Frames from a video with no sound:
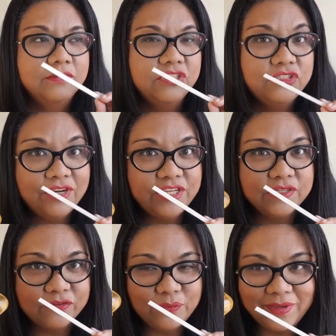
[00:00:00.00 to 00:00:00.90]

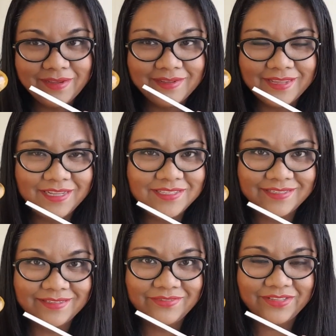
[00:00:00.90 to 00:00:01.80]
strange for me and I
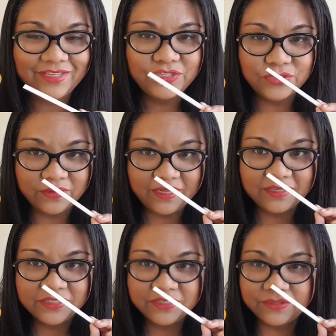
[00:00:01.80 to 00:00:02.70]
didn't really enjoy
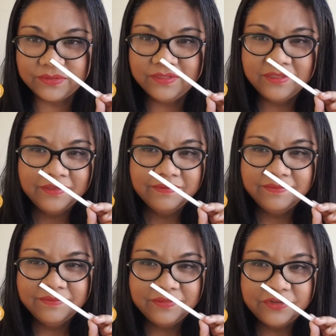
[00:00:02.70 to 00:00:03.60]
it. So
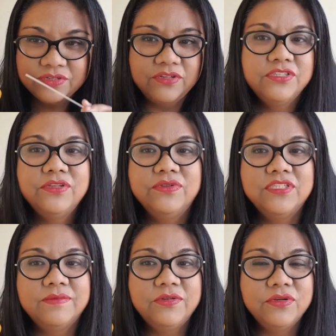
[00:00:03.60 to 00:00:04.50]
there's also
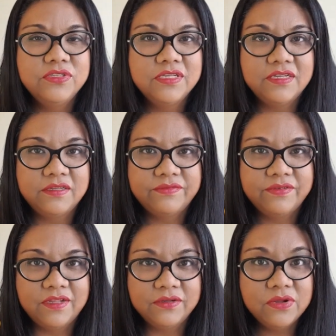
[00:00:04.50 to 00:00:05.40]
some notes
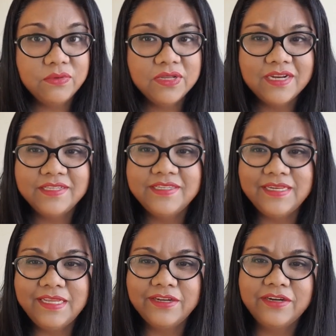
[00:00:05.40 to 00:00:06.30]
of uh, coconut
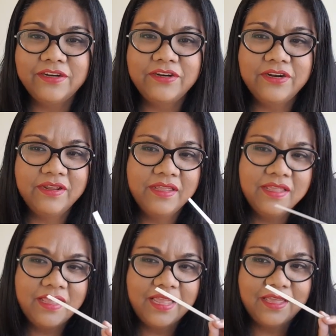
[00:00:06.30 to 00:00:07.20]
in here
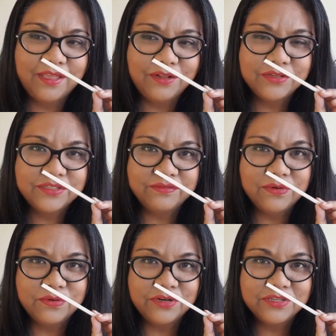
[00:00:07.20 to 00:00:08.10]
and
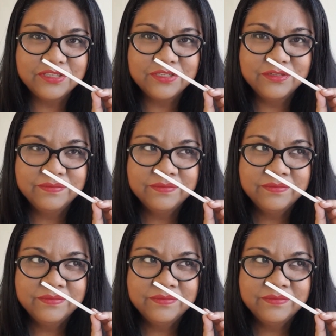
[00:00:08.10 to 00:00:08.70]
of course